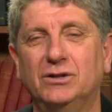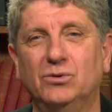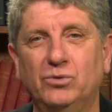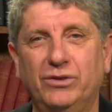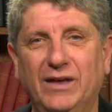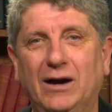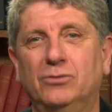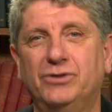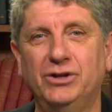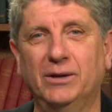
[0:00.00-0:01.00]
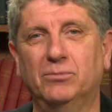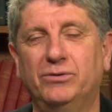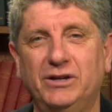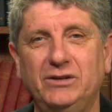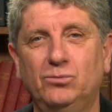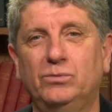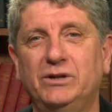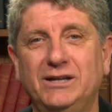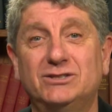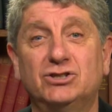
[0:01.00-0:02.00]
without the number that he
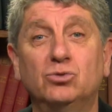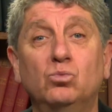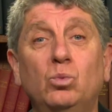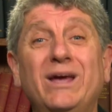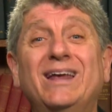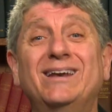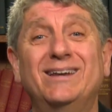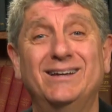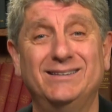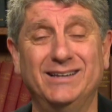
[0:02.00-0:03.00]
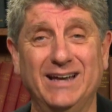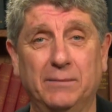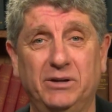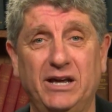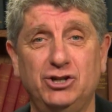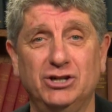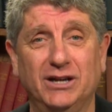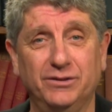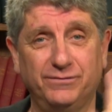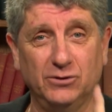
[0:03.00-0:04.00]
needs to win the nomination
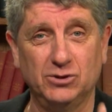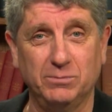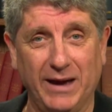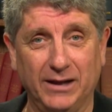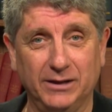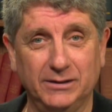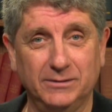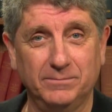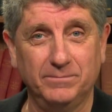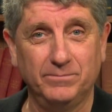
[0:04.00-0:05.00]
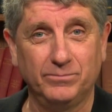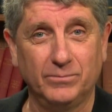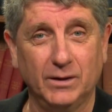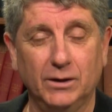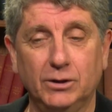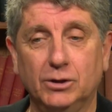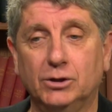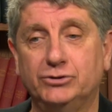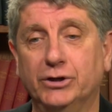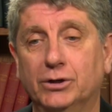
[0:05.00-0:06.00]
on the first ballot.
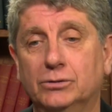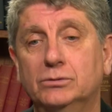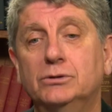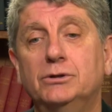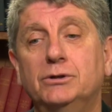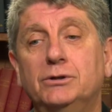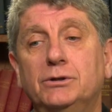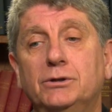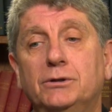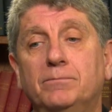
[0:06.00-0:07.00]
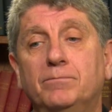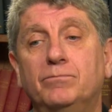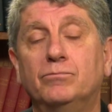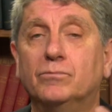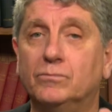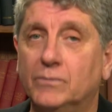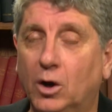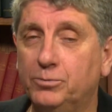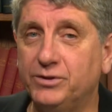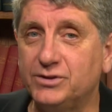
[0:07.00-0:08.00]
So
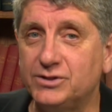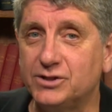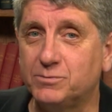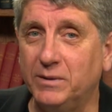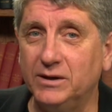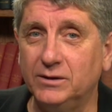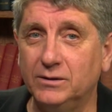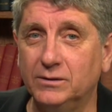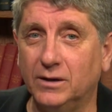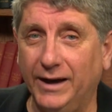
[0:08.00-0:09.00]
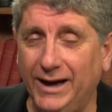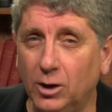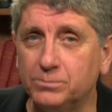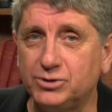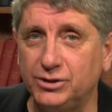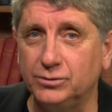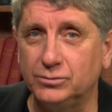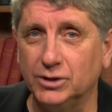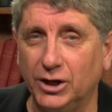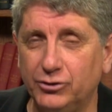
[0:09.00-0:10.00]
Hope that this has been a help to you
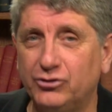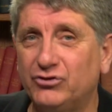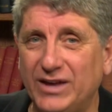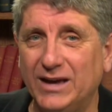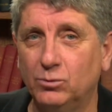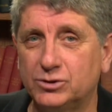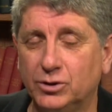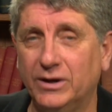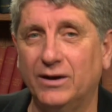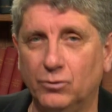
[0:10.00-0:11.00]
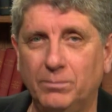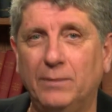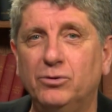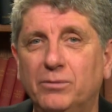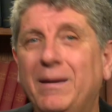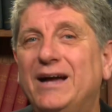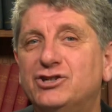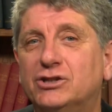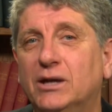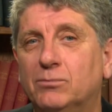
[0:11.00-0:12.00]
to understand what's going on. Remember the
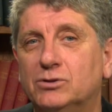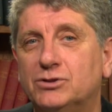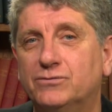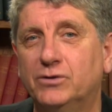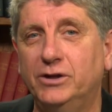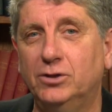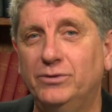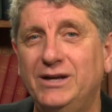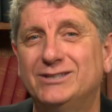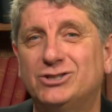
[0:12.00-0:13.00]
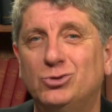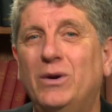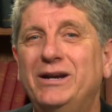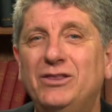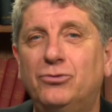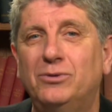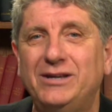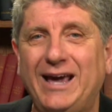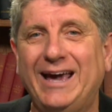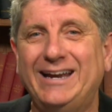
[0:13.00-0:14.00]
magic numbers. For Hillary, it's
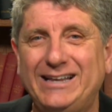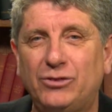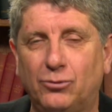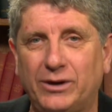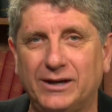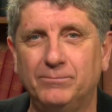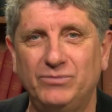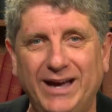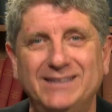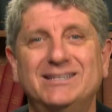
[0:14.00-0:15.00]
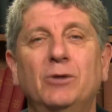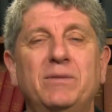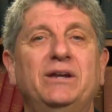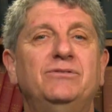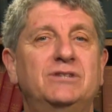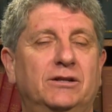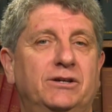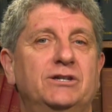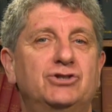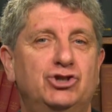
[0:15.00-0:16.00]
2383. That's how many
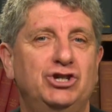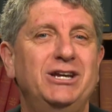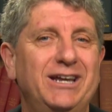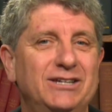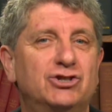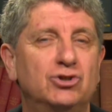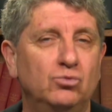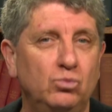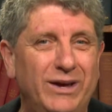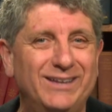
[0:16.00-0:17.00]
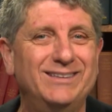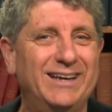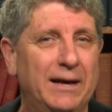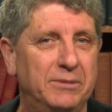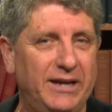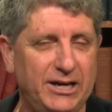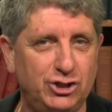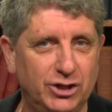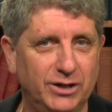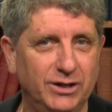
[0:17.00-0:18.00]
delegates she needs to win the
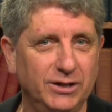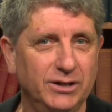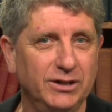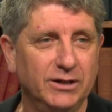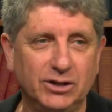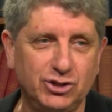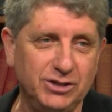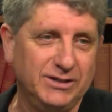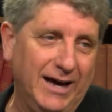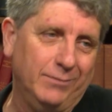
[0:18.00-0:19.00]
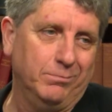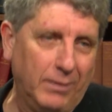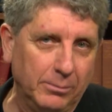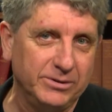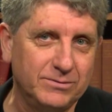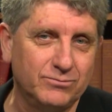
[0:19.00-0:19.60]
nomination. And she's got probably